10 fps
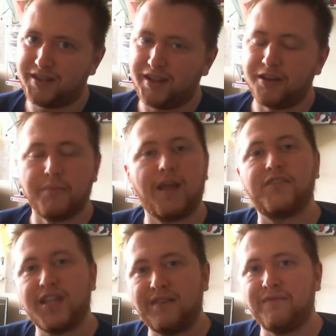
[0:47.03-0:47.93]
and you may have
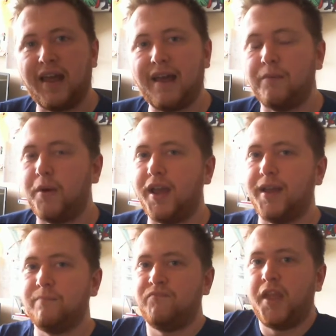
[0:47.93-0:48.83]
seen that
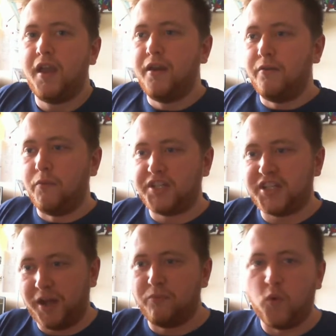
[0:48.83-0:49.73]
when
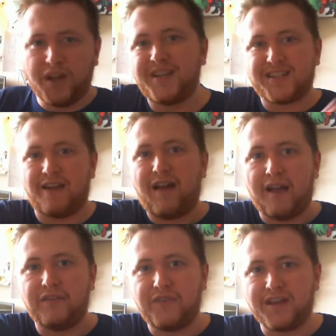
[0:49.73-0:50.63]
some weeks I'll
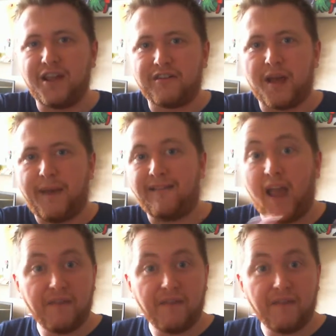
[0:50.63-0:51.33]
have a video come out